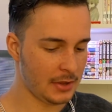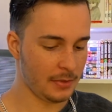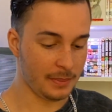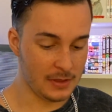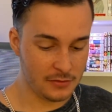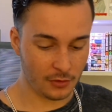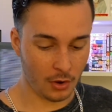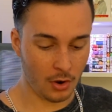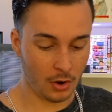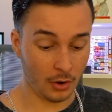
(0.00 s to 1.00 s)
These
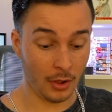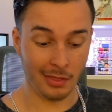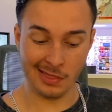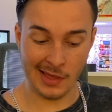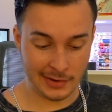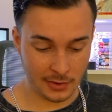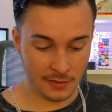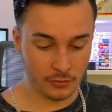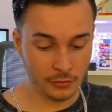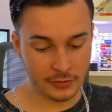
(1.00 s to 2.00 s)
are light
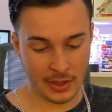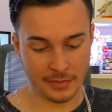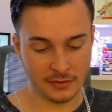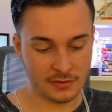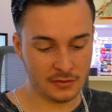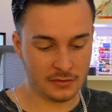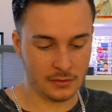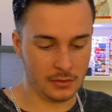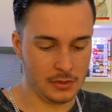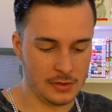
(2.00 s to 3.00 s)
novels, and this is
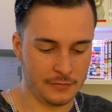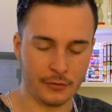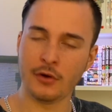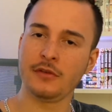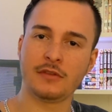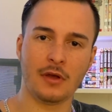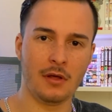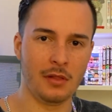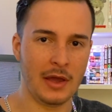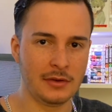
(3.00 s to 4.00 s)
the first
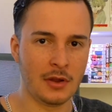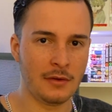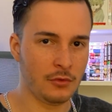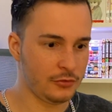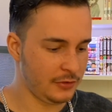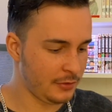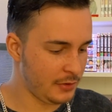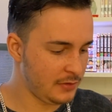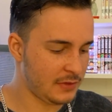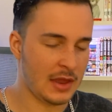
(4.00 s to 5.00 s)
light novel
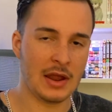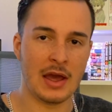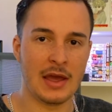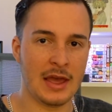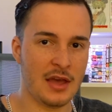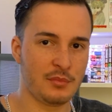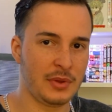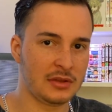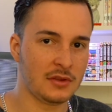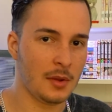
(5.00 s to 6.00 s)
series that I have
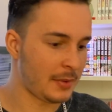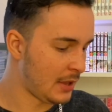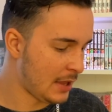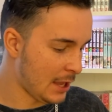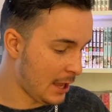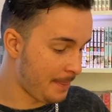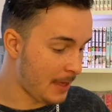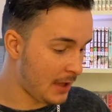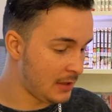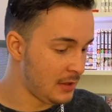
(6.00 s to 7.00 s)
picked up, and
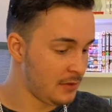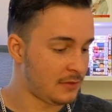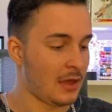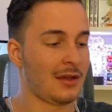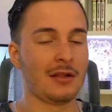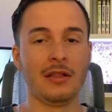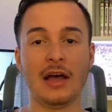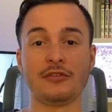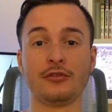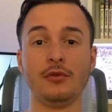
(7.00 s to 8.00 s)
that is
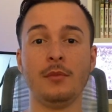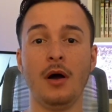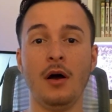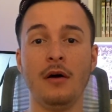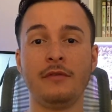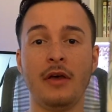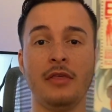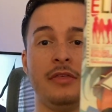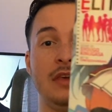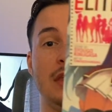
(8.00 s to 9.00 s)
Classroom of the